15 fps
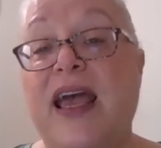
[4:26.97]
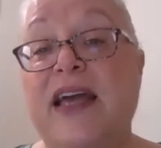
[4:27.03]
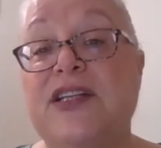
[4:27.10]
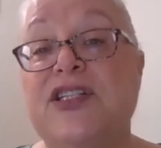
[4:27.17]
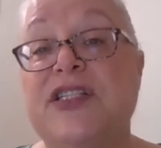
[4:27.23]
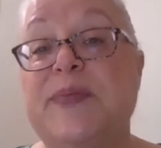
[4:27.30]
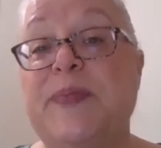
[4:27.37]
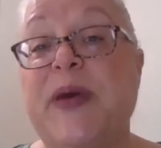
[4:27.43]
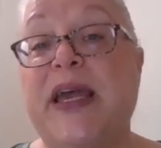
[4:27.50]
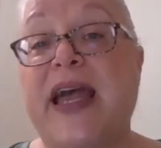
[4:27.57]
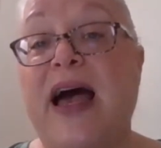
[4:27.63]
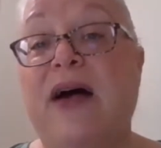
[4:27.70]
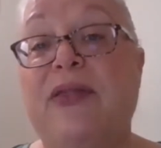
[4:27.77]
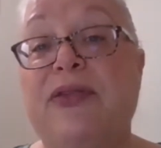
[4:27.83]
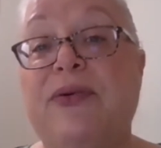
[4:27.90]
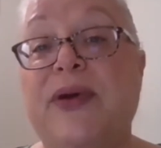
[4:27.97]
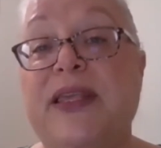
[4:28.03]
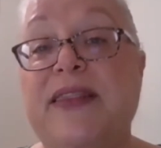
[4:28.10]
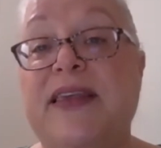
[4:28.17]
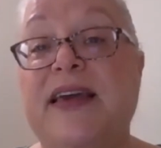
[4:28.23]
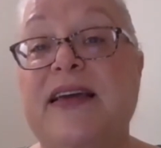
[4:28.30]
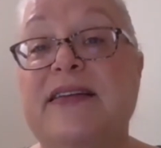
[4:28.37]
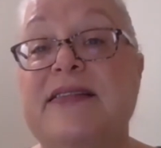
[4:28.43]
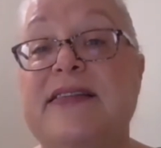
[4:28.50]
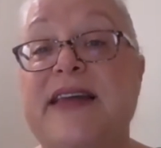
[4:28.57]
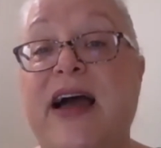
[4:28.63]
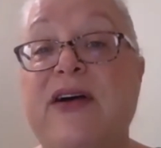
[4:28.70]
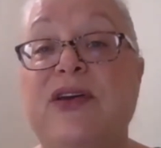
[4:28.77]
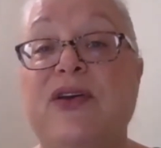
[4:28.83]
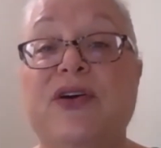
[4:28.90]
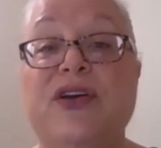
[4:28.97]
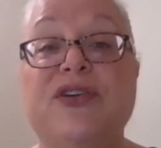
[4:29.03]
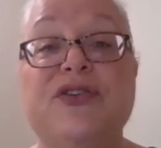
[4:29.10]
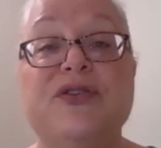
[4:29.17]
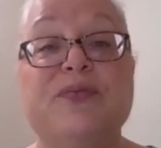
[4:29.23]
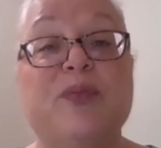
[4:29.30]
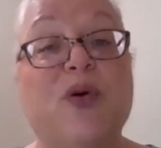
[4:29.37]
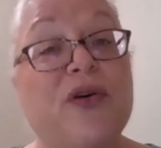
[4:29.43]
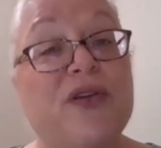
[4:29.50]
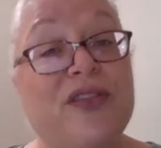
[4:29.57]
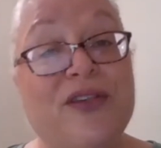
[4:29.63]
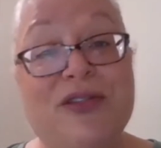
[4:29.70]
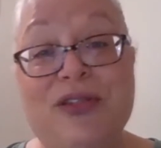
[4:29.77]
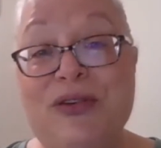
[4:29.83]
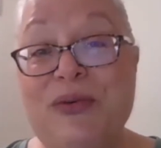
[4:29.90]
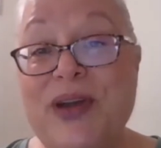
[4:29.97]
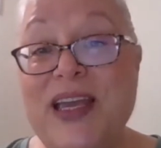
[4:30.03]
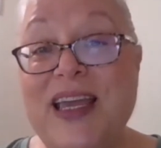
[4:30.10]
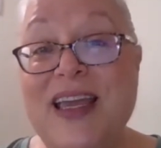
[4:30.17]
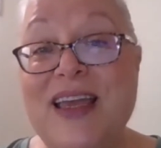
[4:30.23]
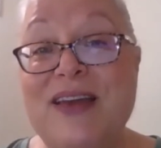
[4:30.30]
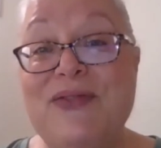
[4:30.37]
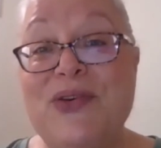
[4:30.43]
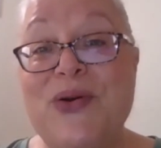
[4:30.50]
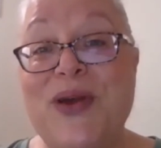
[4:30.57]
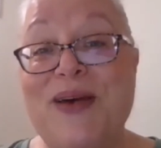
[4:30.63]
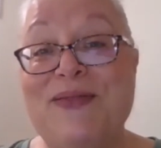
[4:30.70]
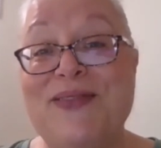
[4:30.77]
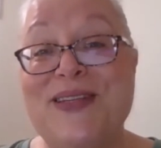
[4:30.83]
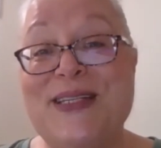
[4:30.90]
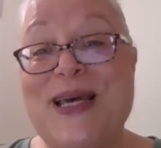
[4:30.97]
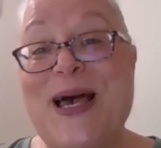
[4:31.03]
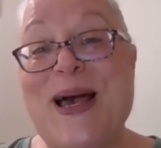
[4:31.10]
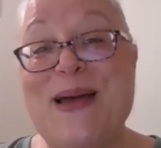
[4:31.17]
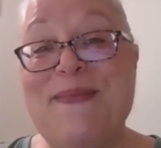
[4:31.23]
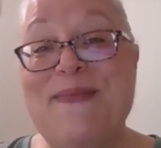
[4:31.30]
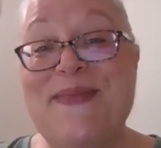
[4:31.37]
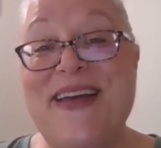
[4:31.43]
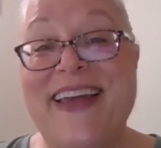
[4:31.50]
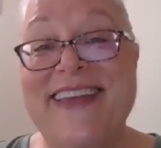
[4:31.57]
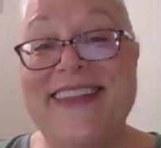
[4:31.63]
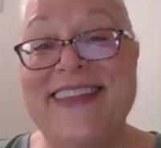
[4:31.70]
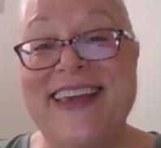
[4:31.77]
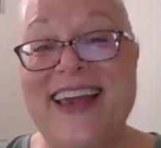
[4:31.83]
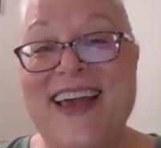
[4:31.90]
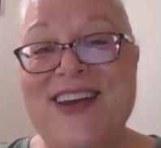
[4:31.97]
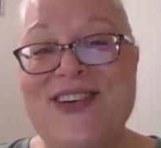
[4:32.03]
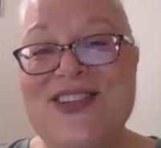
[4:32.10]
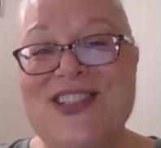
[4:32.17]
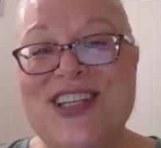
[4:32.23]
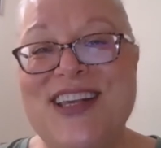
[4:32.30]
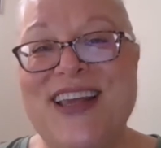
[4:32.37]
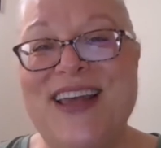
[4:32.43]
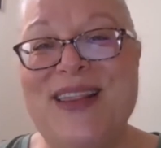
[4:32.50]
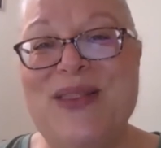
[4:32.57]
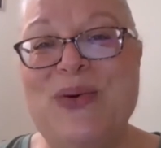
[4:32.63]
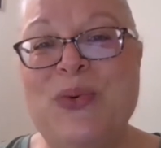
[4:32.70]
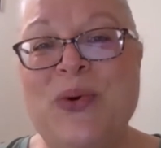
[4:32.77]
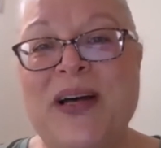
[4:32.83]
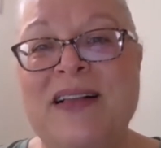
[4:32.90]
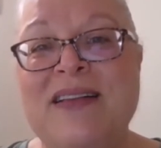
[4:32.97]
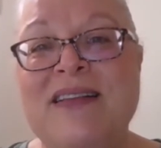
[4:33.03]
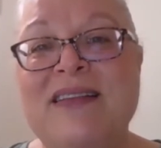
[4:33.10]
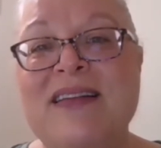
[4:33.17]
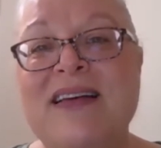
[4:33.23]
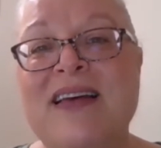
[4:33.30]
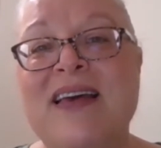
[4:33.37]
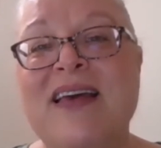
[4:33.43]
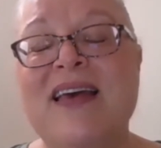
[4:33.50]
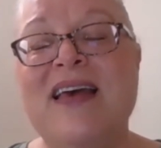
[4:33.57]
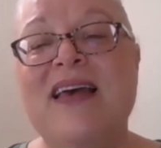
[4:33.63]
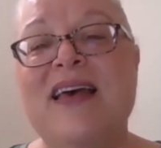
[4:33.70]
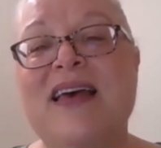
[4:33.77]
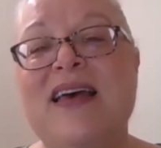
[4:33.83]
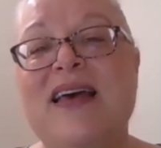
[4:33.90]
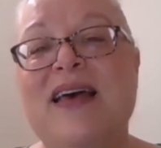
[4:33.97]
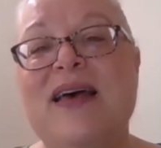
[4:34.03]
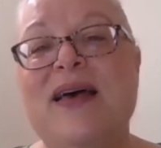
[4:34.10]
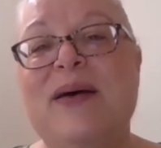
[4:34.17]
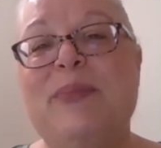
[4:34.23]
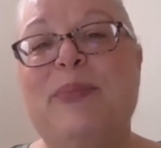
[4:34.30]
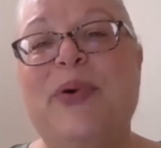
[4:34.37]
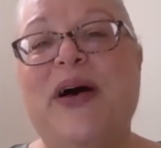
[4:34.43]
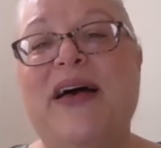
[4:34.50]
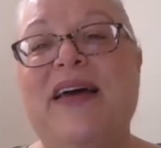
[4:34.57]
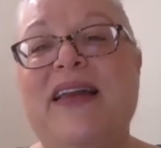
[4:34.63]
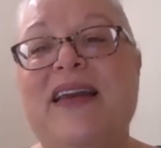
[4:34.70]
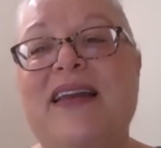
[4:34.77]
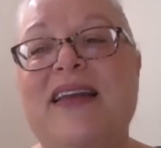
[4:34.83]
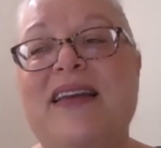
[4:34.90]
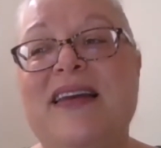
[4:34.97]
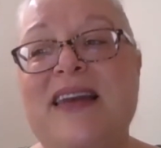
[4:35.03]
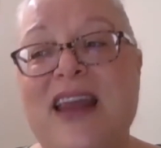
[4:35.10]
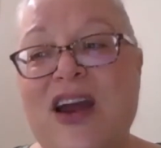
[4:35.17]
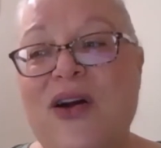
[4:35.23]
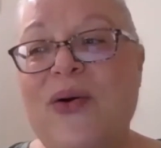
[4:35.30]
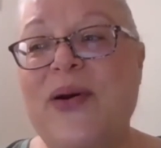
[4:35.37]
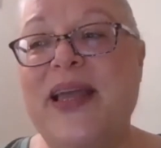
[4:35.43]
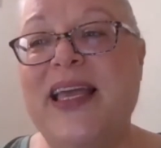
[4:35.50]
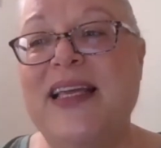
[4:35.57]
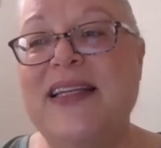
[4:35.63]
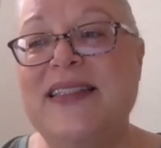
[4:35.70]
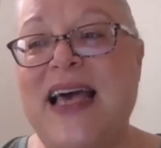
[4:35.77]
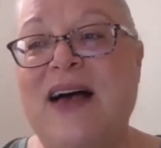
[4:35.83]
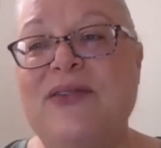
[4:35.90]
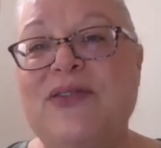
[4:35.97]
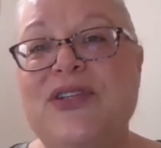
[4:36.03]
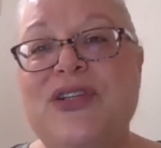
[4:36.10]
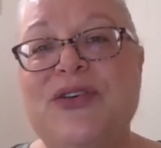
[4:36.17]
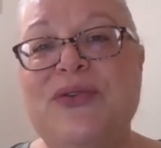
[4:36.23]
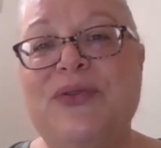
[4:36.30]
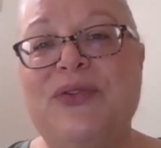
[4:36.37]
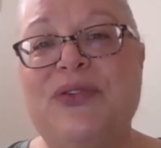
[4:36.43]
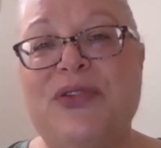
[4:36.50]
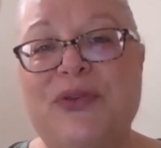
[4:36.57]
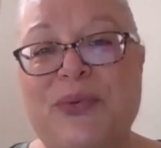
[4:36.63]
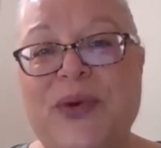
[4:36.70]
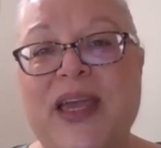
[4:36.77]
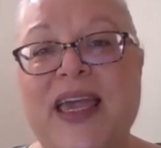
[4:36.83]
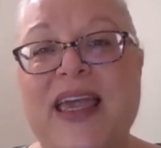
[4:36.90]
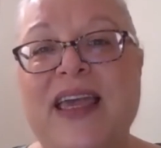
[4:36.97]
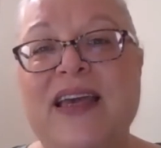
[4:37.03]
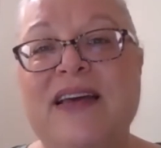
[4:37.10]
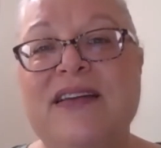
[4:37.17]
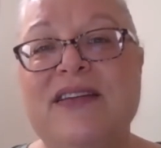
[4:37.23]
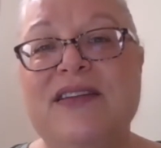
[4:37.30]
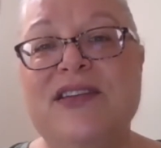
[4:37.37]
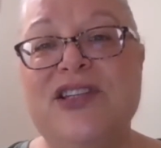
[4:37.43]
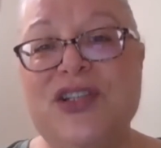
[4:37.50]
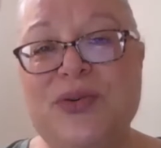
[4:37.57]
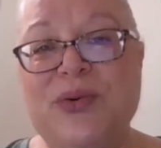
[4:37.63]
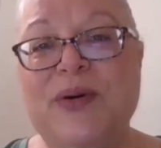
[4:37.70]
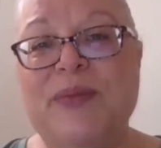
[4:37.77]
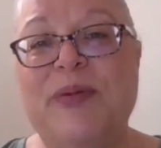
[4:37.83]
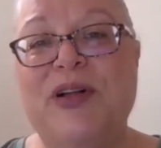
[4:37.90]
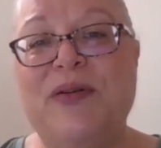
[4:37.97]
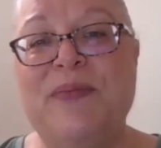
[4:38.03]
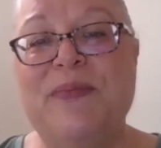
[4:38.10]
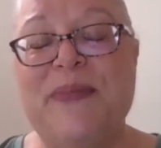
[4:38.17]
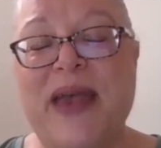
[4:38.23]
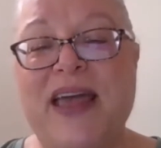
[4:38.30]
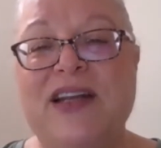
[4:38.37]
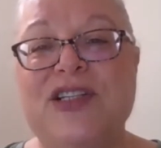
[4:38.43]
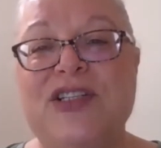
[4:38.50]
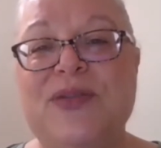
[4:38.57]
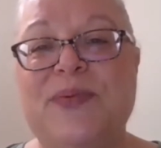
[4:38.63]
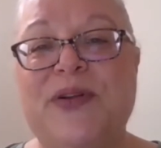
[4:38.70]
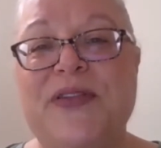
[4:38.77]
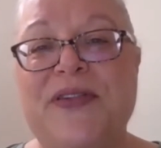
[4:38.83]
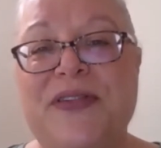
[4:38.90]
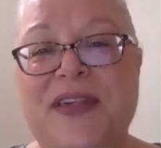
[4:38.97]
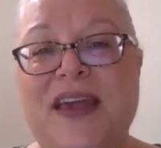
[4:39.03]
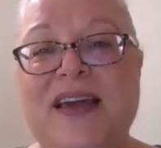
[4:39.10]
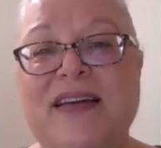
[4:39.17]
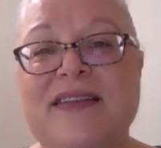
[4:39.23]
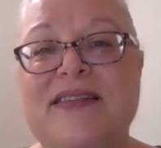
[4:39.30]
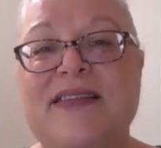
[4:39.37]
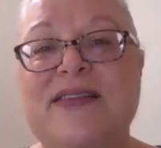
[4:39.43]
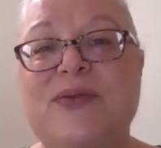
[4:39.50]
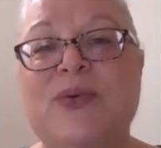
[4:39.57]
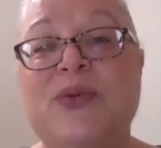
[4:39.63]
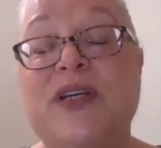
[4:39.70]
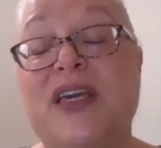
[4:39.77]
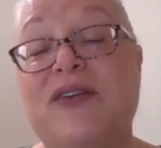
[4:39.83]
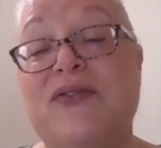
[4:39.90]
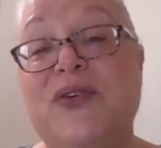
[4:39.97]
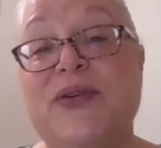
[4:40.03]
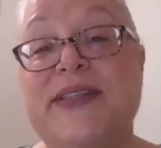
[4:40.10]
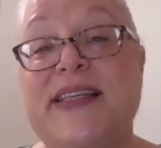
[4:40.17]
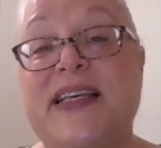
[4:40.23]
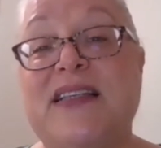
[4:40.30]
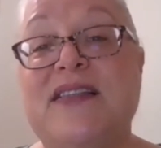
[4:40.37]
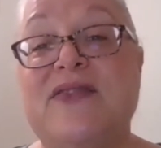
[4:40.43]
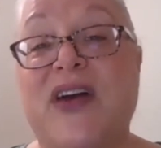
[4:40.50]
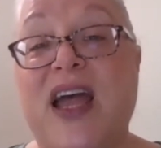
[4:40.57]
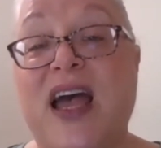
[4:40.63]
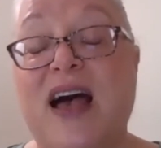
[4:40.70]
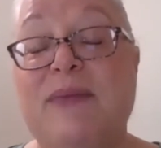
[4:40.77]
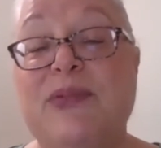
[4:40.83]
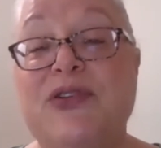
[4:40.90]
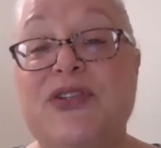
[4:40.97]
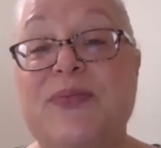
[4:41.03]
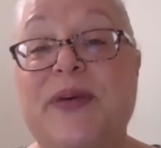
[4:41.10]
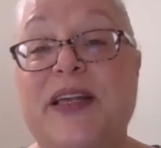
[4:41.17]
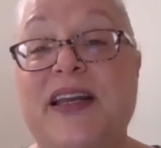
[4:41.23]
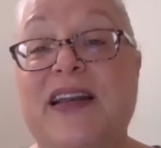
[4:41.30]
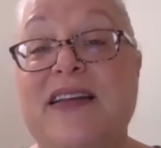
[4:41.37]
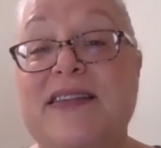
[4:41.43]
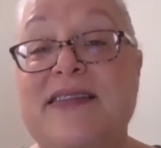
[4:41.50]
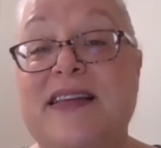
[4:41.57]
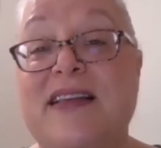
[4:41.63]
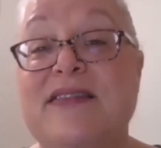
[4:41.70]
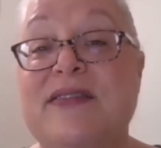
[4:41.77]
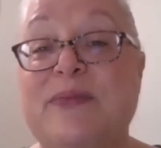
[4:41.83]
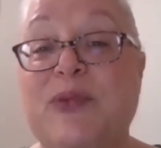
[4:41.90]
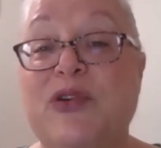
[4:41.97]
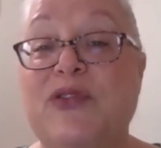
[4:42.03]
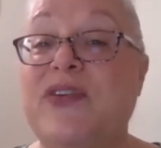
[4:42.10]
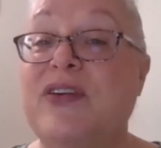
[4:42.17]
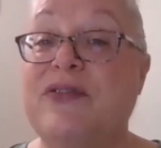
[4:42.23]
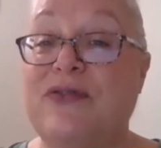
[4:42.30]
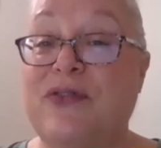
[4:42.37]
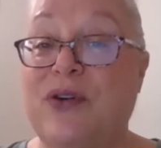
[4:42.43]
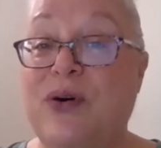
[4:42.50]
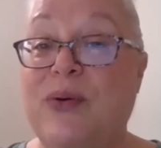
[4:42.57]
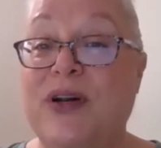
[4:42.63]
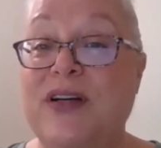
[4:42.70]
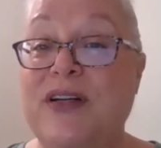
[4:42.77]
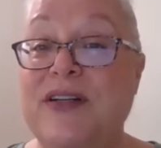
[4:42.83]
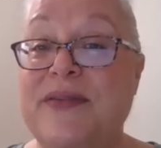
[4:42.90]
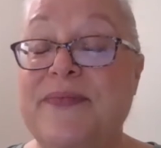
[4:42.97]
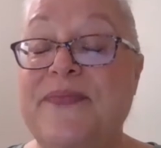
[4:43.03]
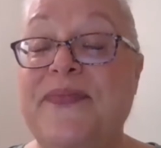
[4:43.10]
And just pick out 3 things. Now you can do more than 3 if you have the time and the energy and the will, but narrowing it down to 3 doable, manageable things will give you a sense of accomplishment and a sense of moving forward.